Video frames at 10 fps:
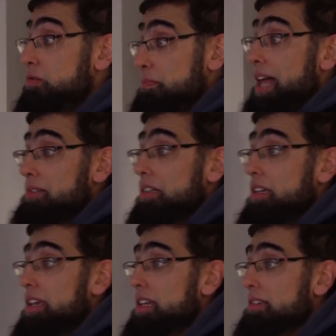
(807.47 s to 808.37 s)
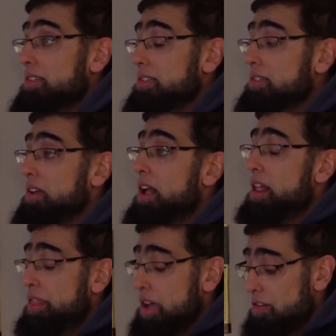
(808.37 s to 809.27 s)
battle against
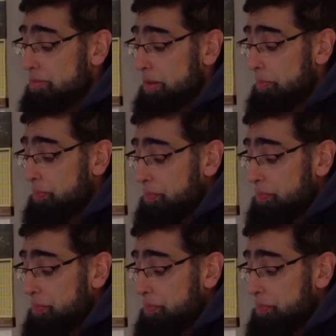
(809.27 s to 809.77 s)
the government.